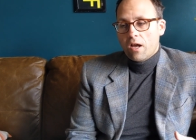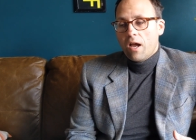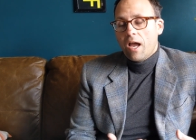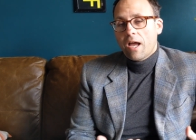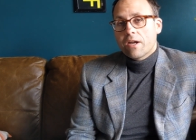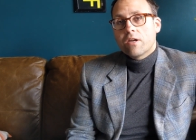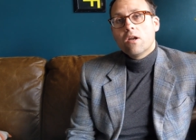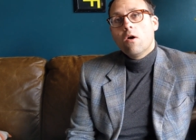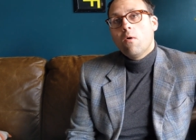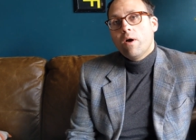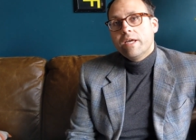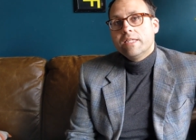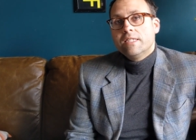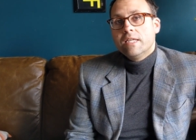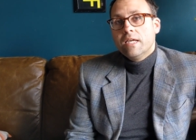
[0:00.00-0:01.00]
I had no
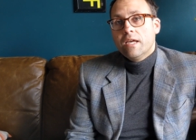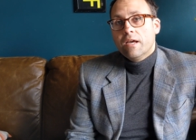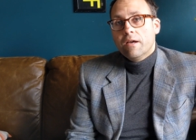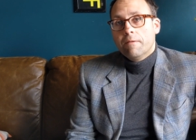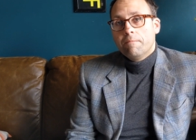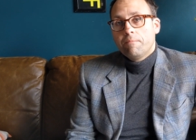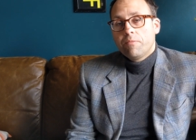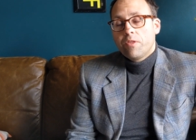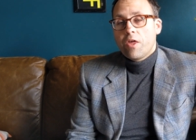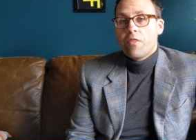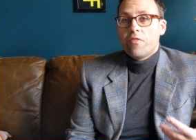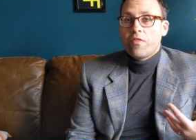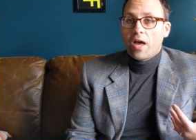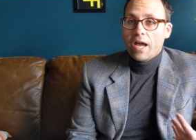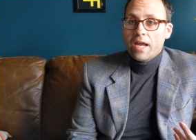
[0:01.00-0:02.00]
idea
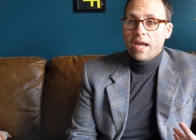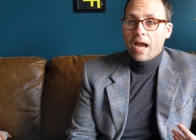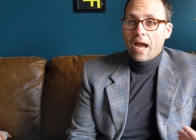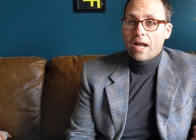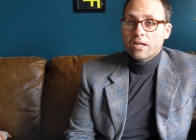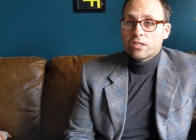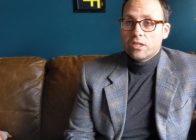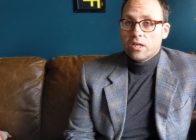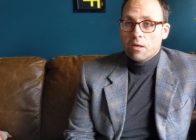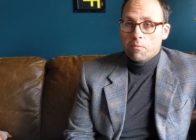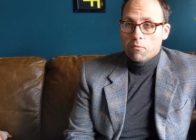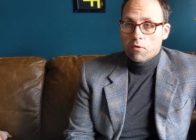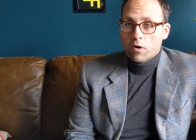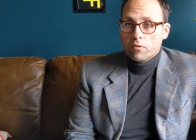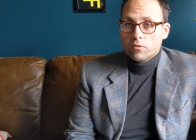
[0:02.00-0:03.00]
that they actually
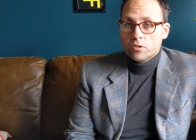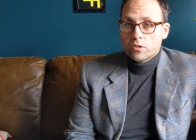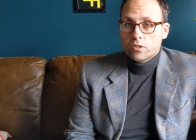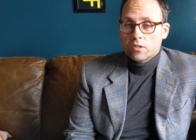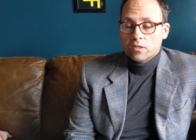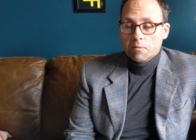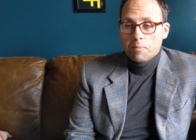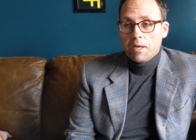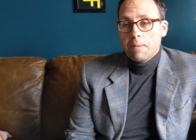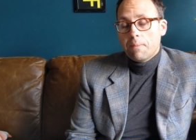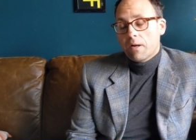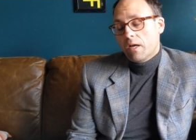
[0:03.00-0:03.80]
approached the people.